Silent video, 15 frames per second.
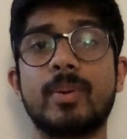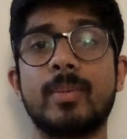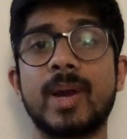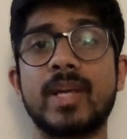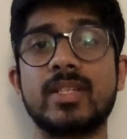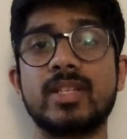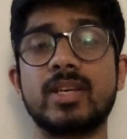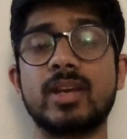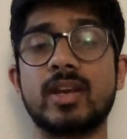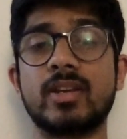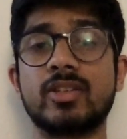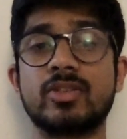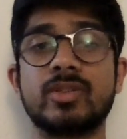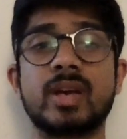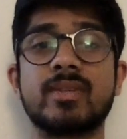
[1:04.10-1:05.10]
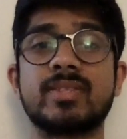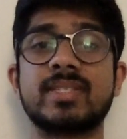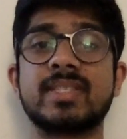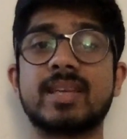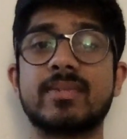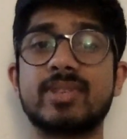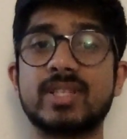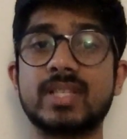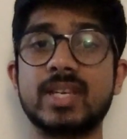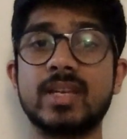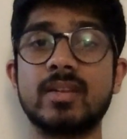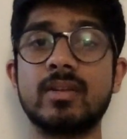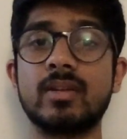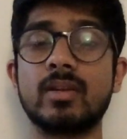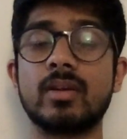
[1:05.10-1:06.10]
MIT in
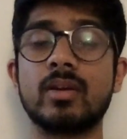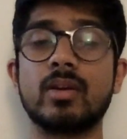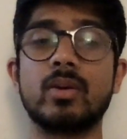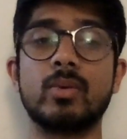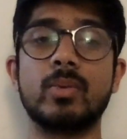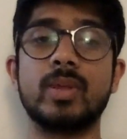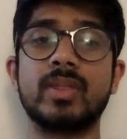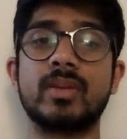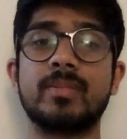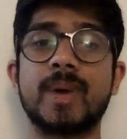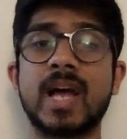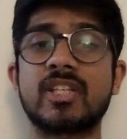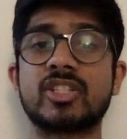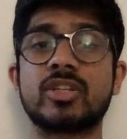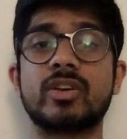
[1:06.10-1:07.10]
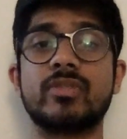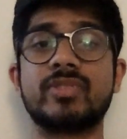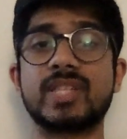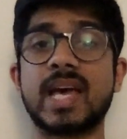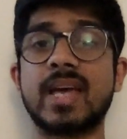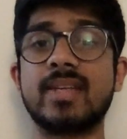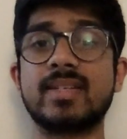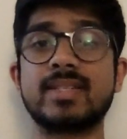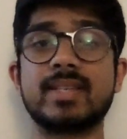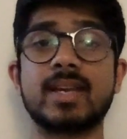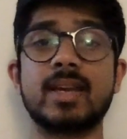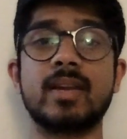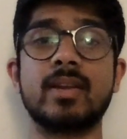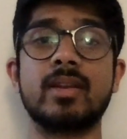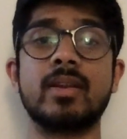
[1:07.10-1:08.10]
2017 with a Bachelor of Science
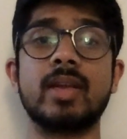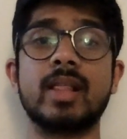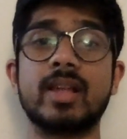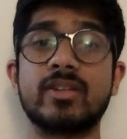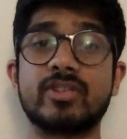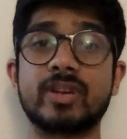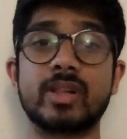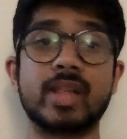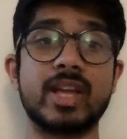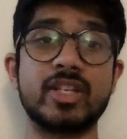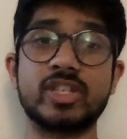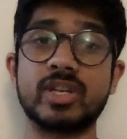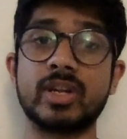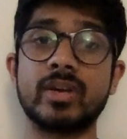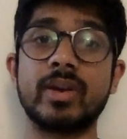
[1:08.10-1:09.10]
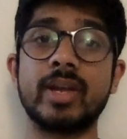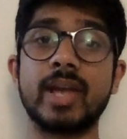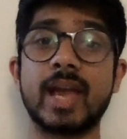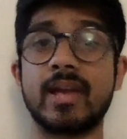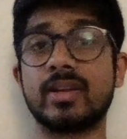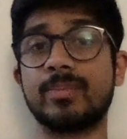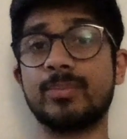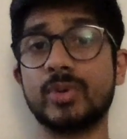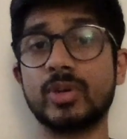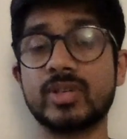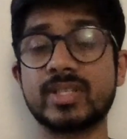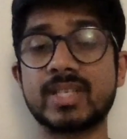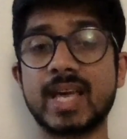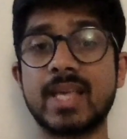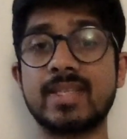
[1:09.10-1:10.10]
in Electrical Engineering and Computer
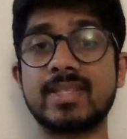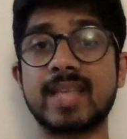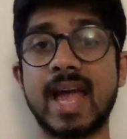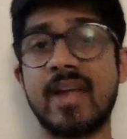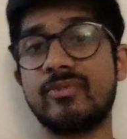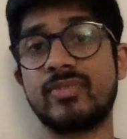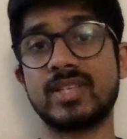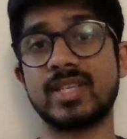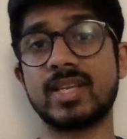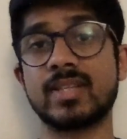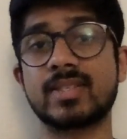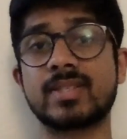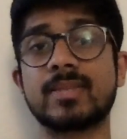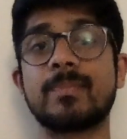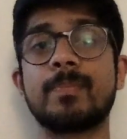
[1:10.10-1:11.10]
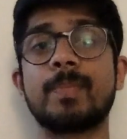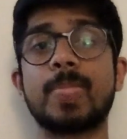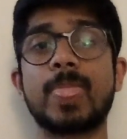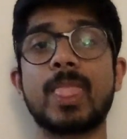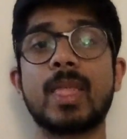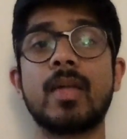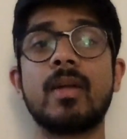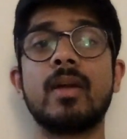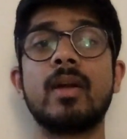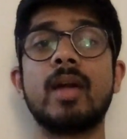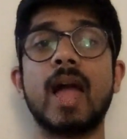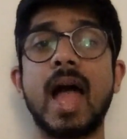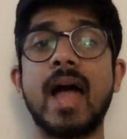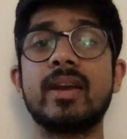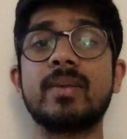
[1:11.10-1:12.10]
Science and Physics
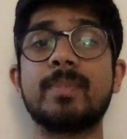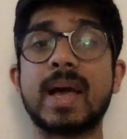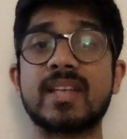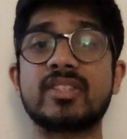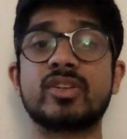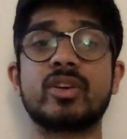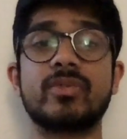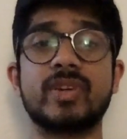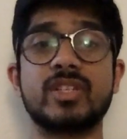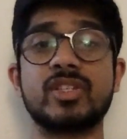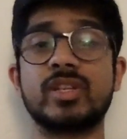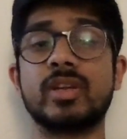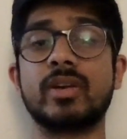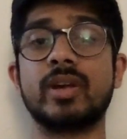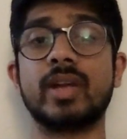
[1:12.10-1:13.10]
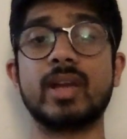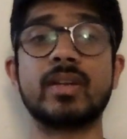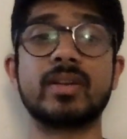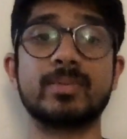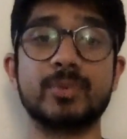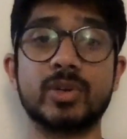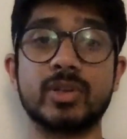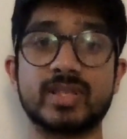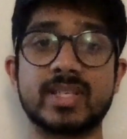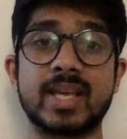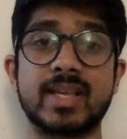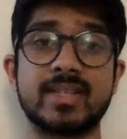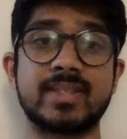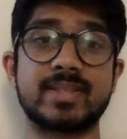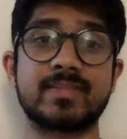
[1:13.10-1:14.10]
and a Master of Engineering in Computer
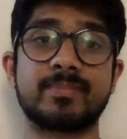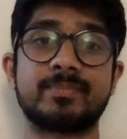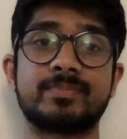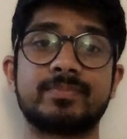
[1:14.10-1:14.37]
Science.